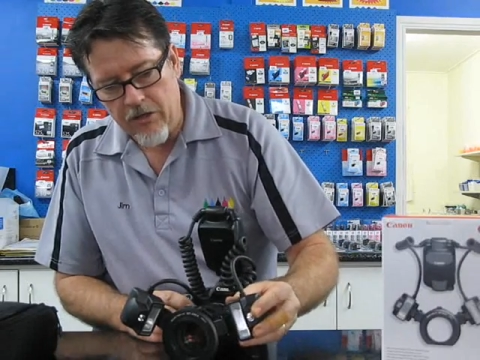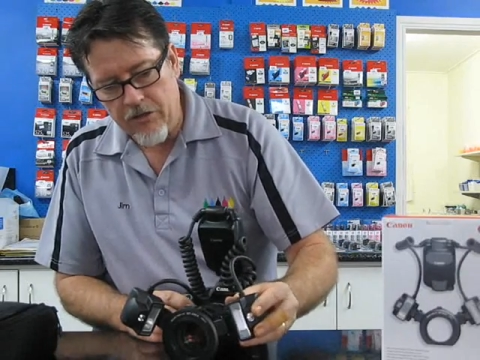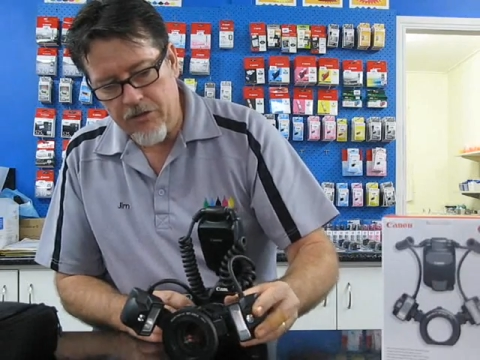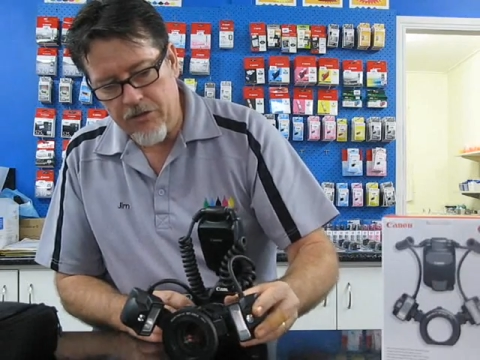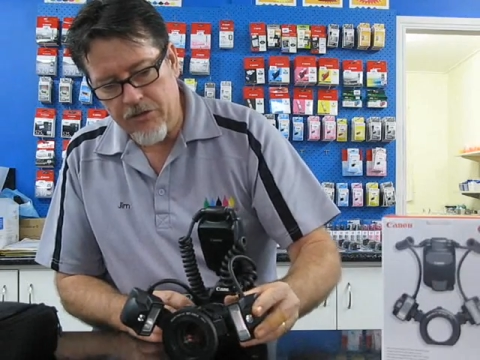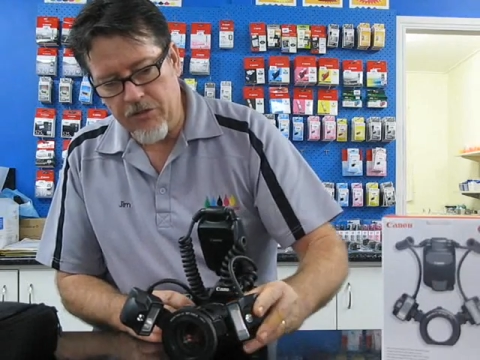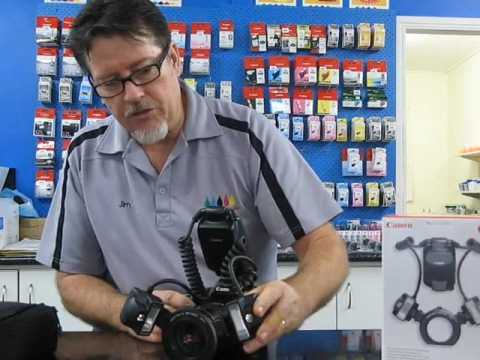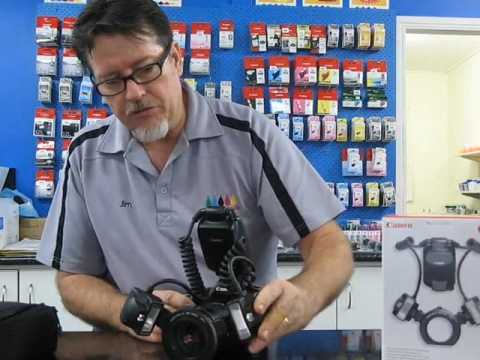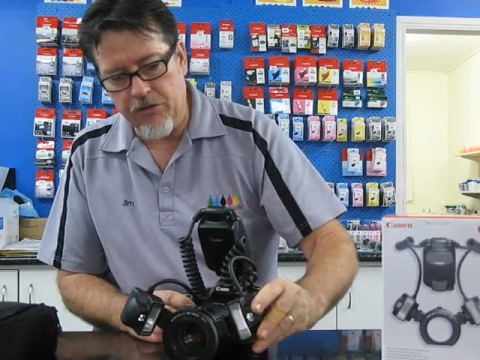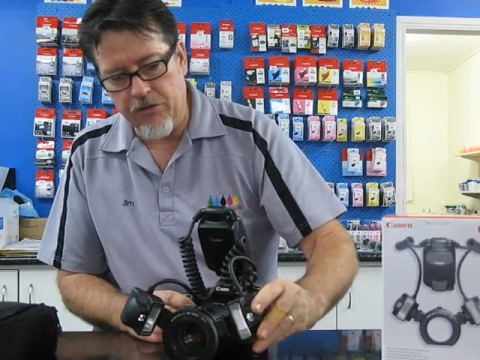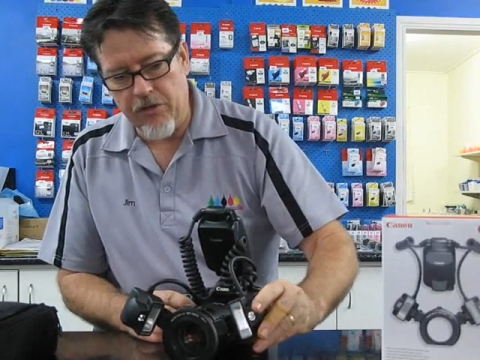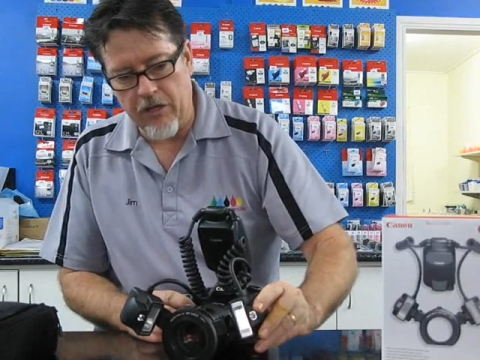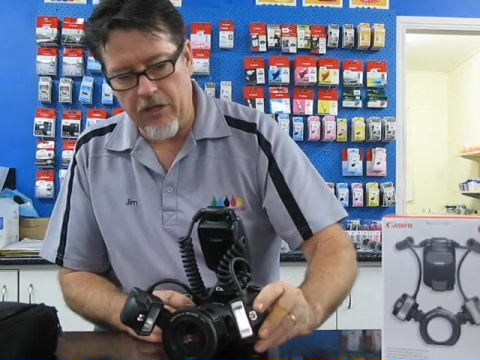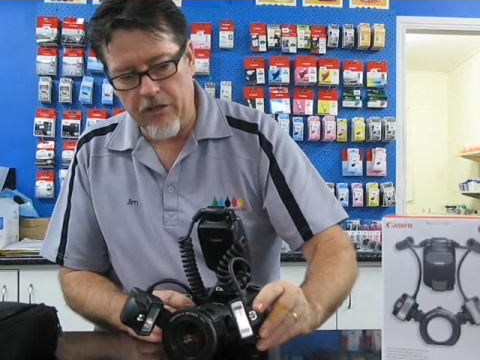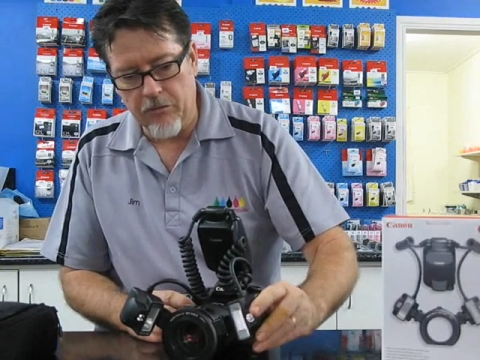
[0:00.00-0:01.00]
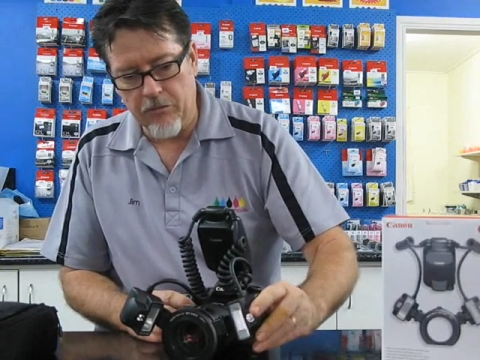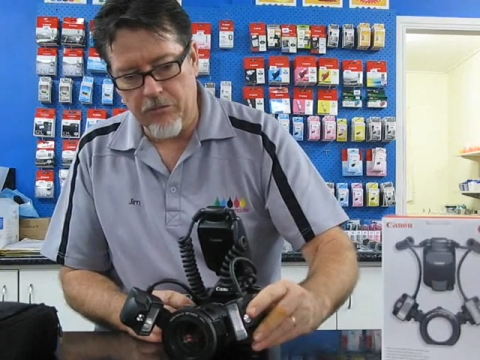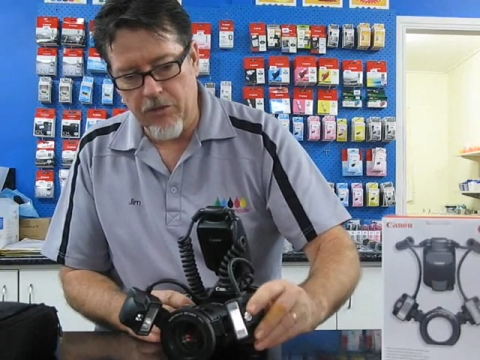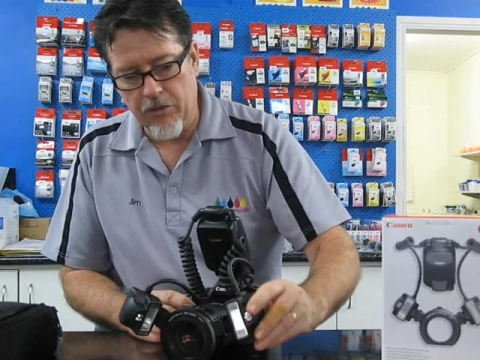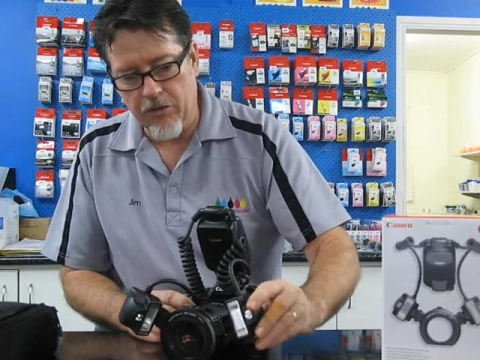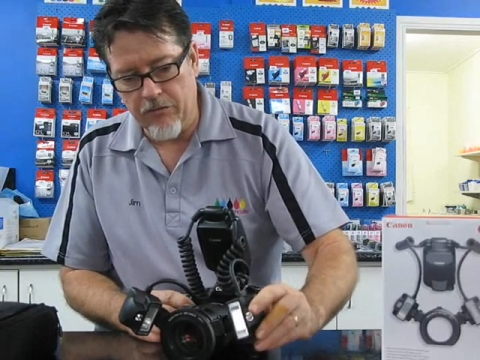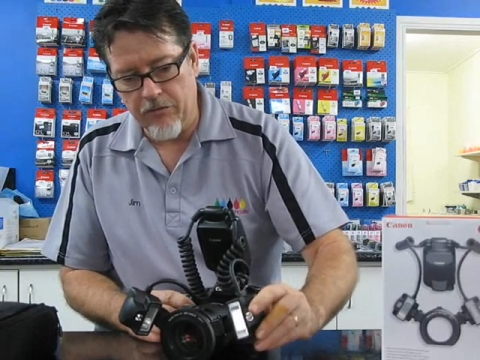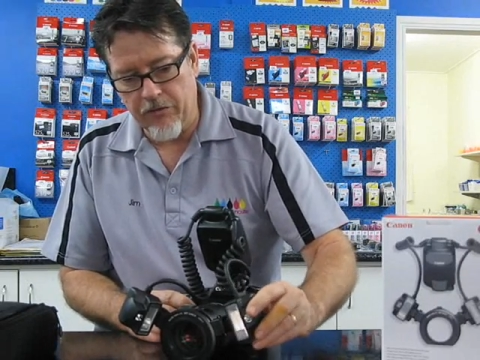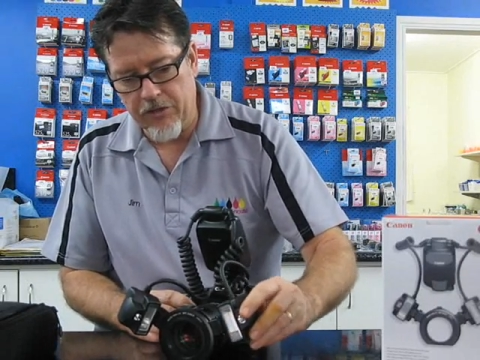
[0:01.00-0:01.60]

Just gives you that little bit of